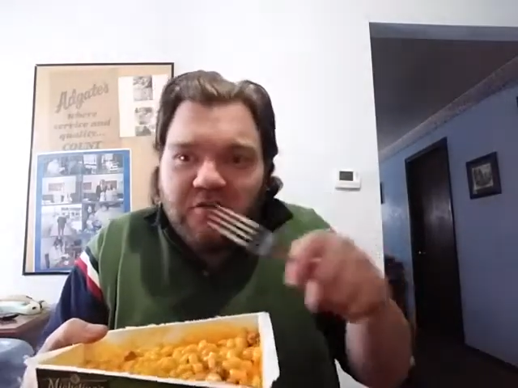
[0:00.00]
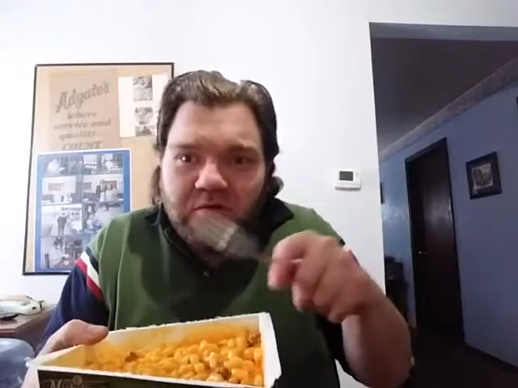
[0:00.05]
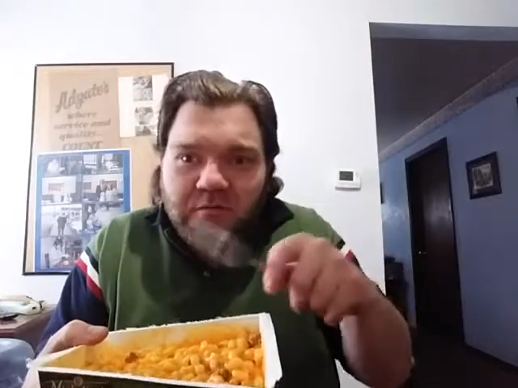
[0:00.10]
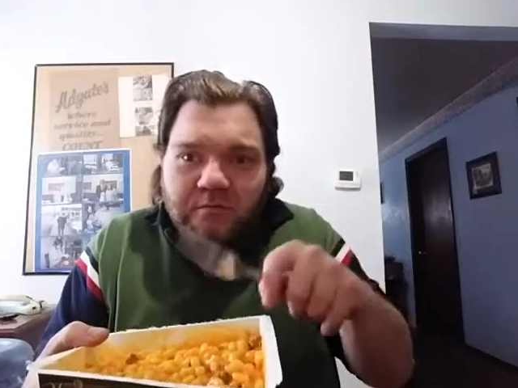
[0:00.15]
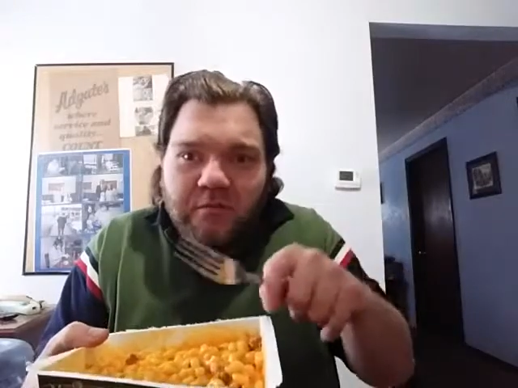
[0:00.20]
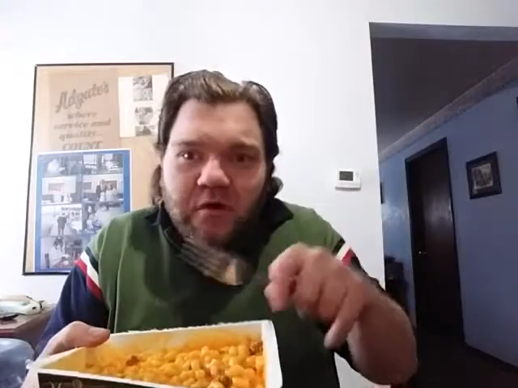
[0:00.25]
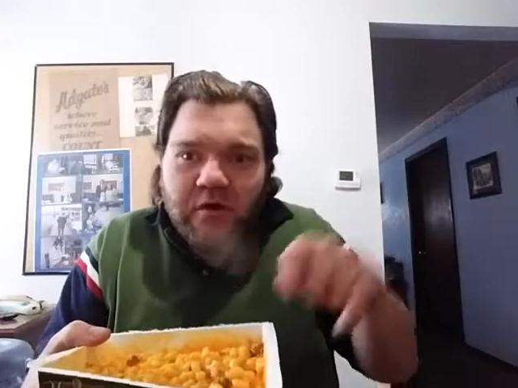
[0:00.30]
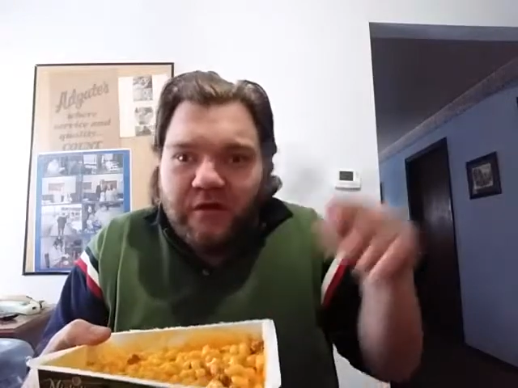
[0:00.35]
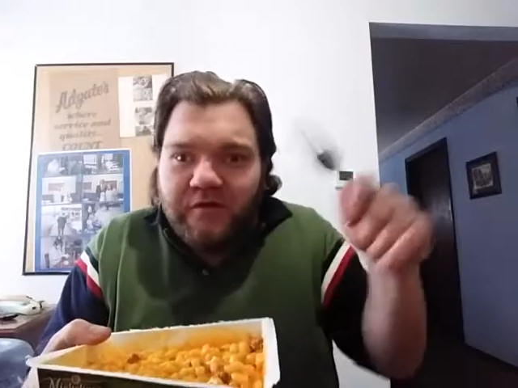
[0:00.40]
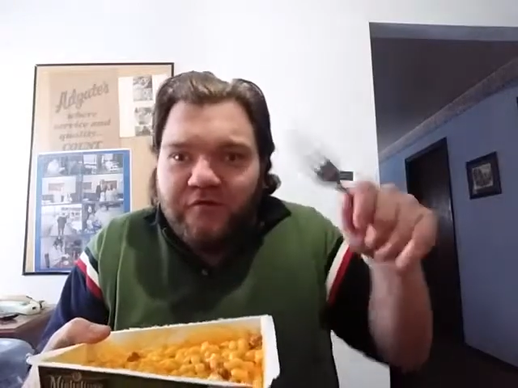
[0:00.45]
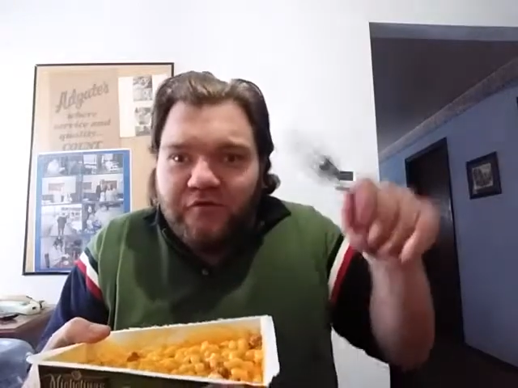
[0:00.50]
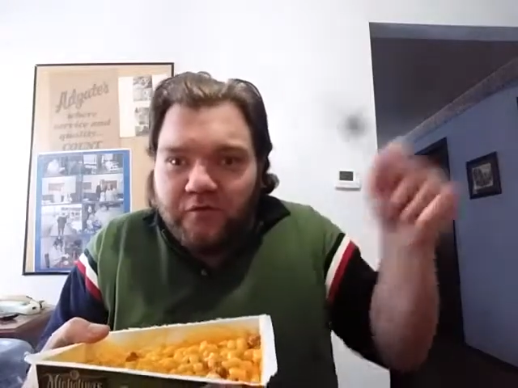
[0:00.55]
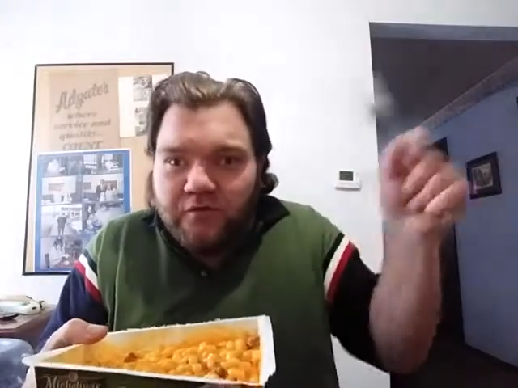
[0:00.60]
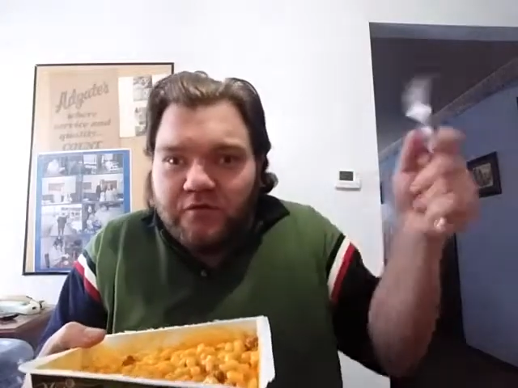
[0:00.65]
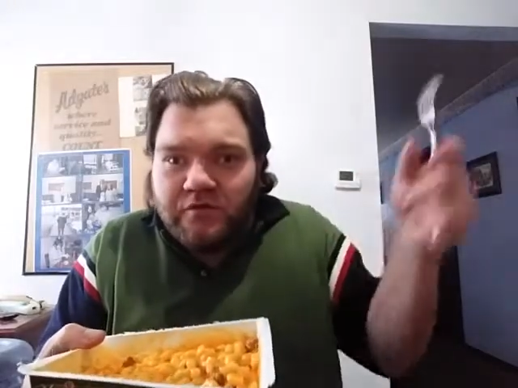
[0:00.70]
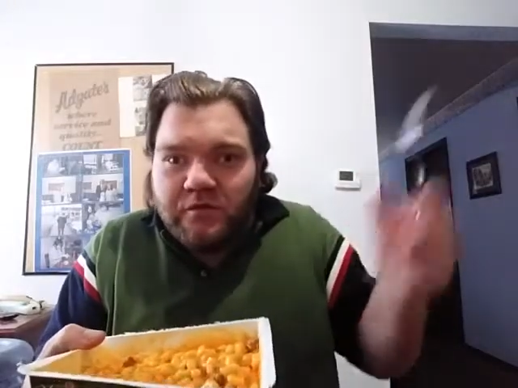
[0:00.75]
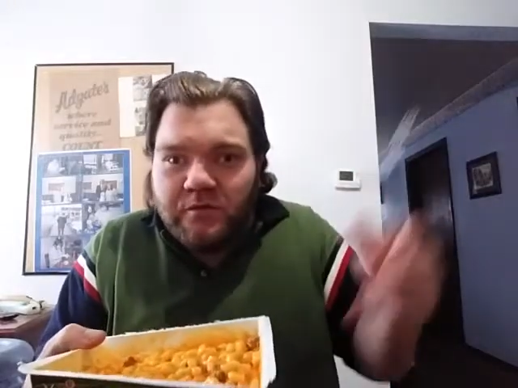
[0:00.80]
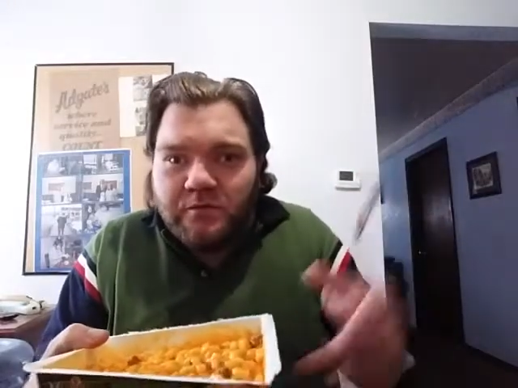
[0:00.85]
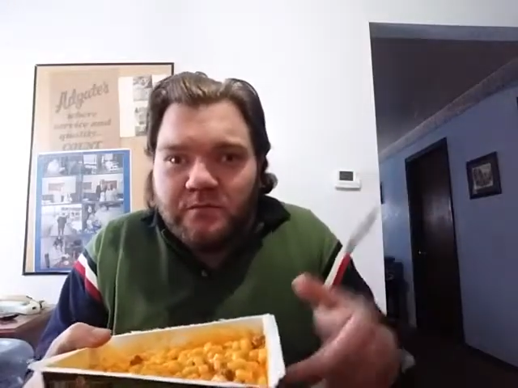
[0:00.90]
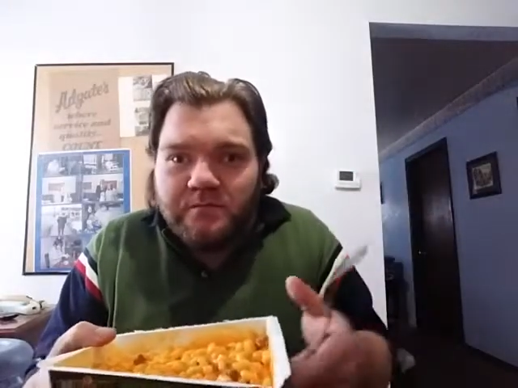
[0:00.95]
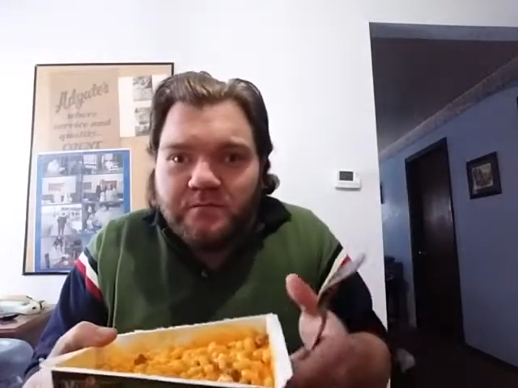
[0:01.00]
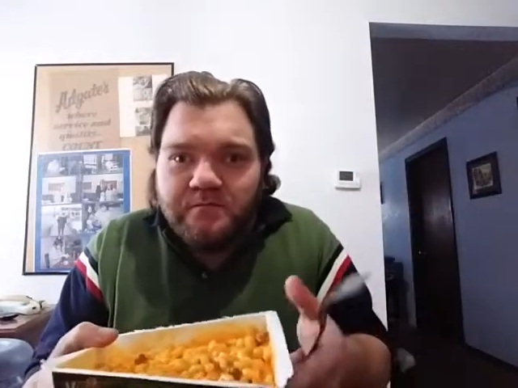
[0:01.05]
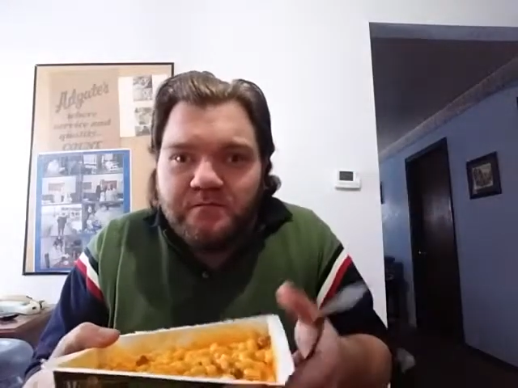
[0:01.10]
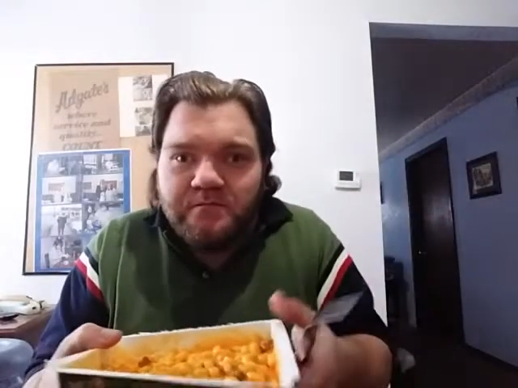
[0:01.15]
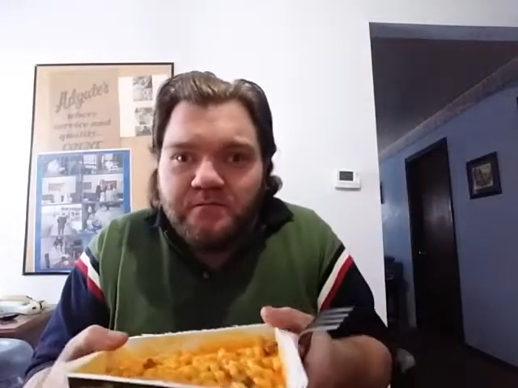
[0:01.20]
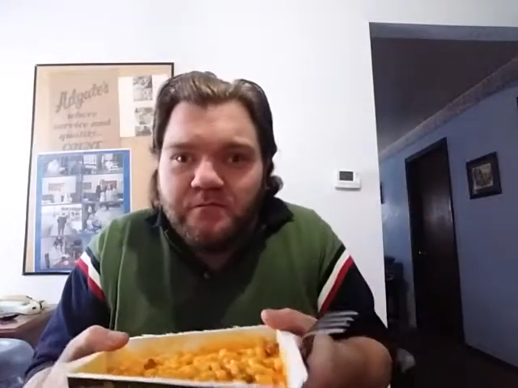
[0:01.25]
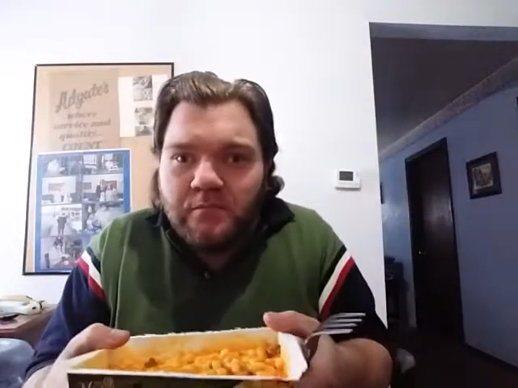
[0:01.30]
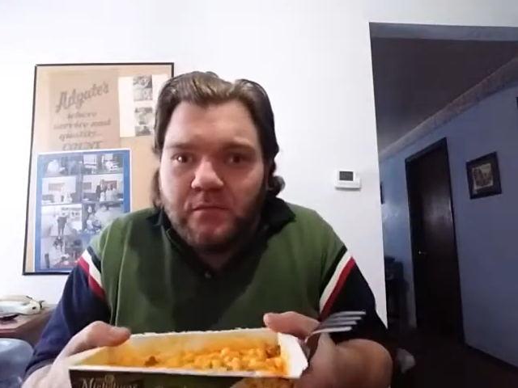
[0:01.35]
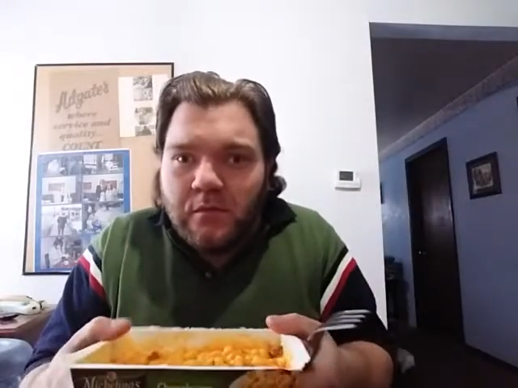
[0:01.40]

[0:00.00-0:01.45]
some money for some